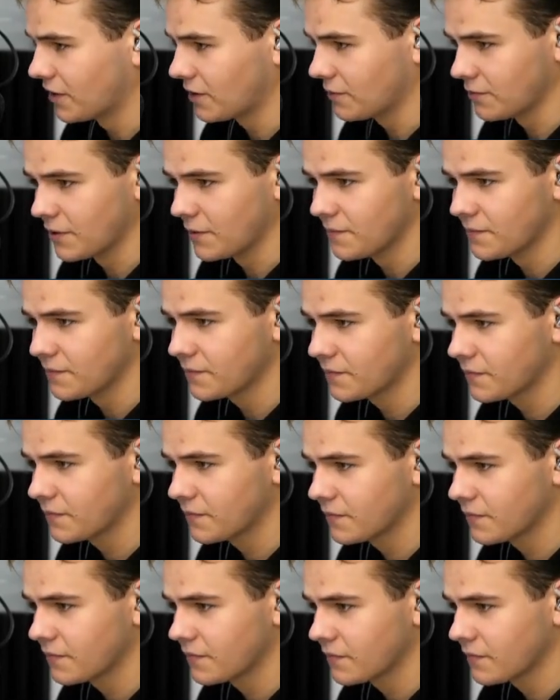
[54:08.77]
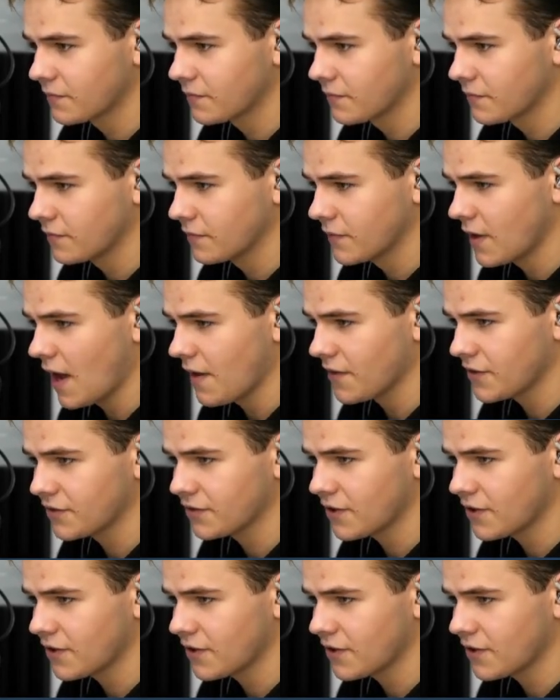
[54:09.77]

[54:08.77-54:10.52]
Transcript: fast, aren't we? No,